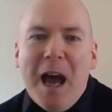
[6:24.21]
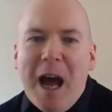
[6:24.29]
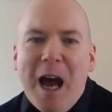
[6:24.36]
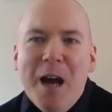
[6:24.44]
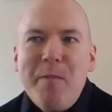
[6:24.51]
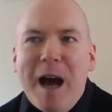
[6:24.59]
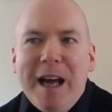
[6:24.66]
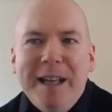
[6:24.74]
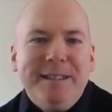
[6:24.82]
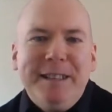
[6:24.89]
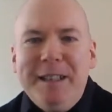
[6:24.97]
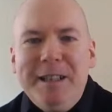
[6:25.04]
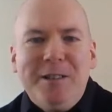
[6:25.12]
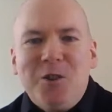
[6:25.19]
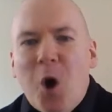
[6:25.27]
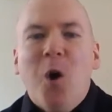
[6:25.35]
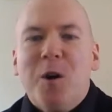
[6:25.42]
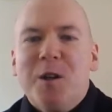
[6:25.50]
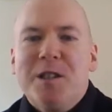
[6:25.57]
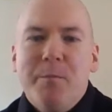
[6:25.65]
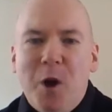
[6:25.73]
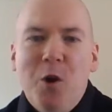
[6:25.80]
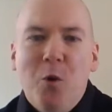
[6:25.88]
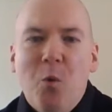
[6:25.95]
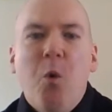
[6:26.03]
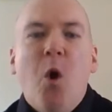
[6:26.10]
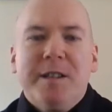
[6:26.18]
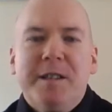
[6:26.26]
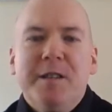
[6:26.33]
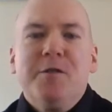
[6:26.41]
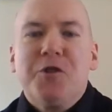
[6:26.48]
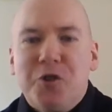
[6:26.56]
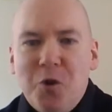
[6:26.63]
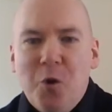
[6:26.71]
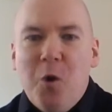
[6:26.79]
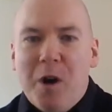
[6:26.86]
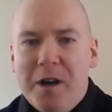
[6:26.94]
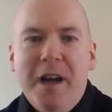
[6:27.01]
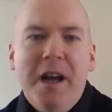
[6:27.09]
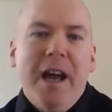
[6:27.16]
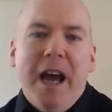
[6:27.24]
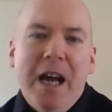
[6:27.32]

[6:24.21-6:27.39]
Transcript: And he talks about what's in store